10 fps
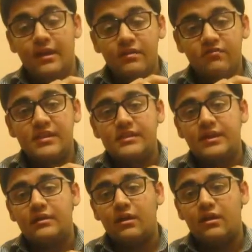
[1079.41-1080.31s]
I really
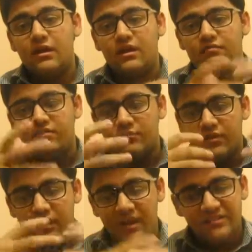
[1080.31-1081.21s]
feel that if
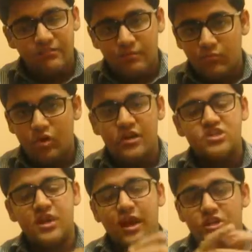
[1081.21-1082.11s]
Allah has given me
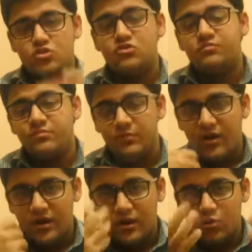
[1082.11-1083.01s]
knowledge, I should
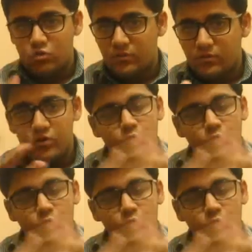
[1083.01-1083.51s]
impart it to you